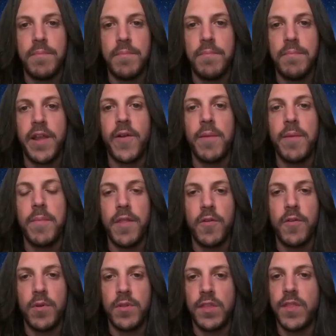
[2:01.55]
Yeah, my
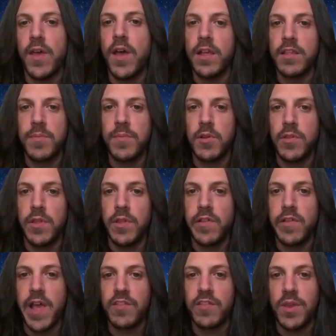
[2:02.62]
grandmother was in the hospital
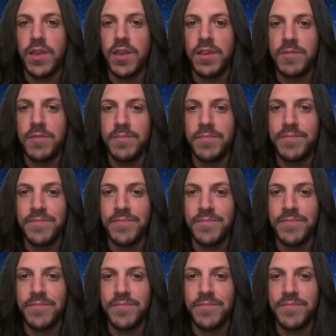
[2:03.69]
this last week.